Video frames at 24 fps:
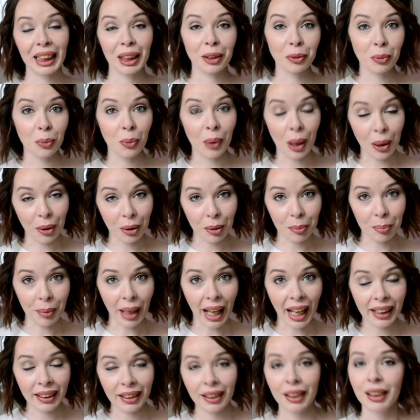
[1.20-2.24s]
and welcome
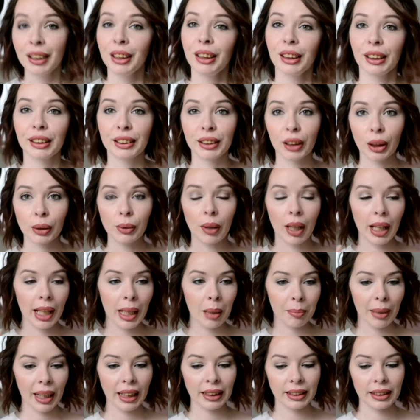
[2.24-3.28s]
back. So I
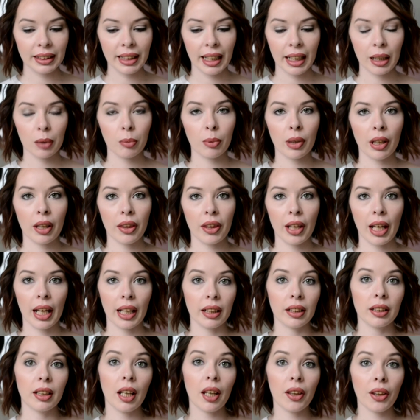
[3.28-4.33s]
am back today with
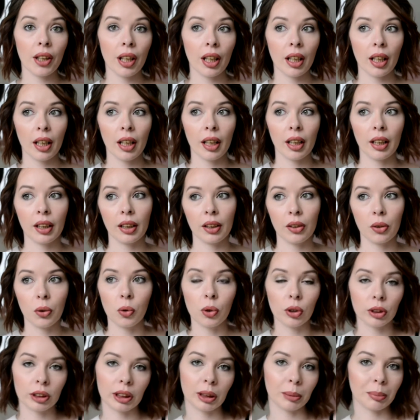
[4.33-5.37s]
another
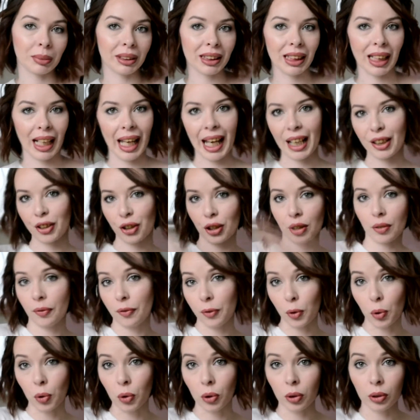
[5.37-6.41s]
autumn slash
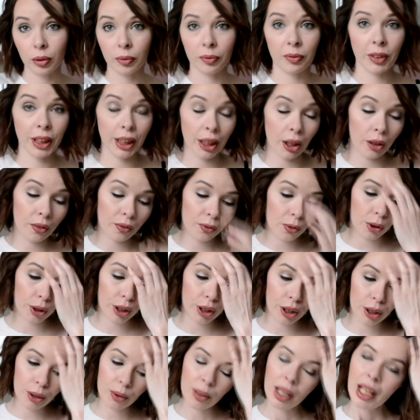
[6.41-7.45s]
fall video for
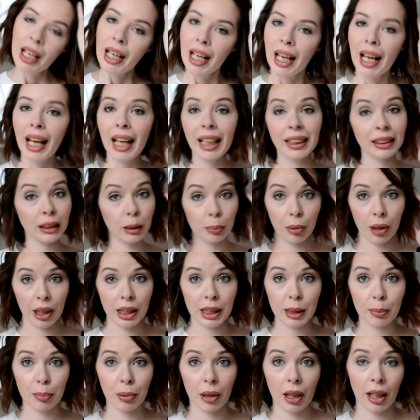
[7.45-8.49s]
you, and
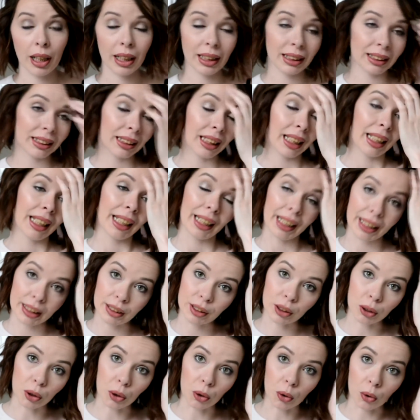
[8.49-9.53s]
surprise surprise,
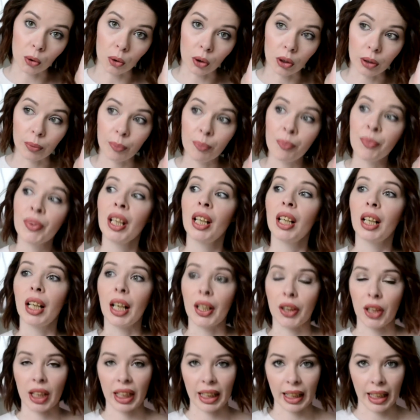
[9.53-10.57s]
it's a haul.
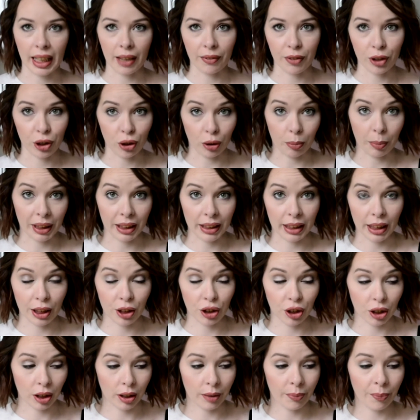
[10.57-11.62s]
I think I have a shopping
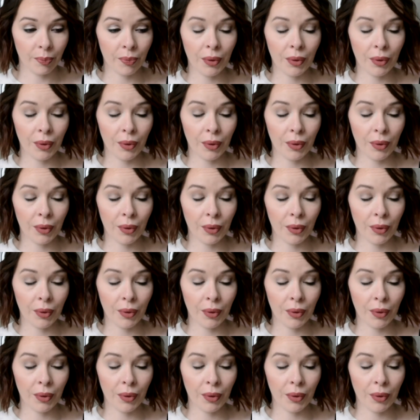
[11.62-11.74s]
addiction,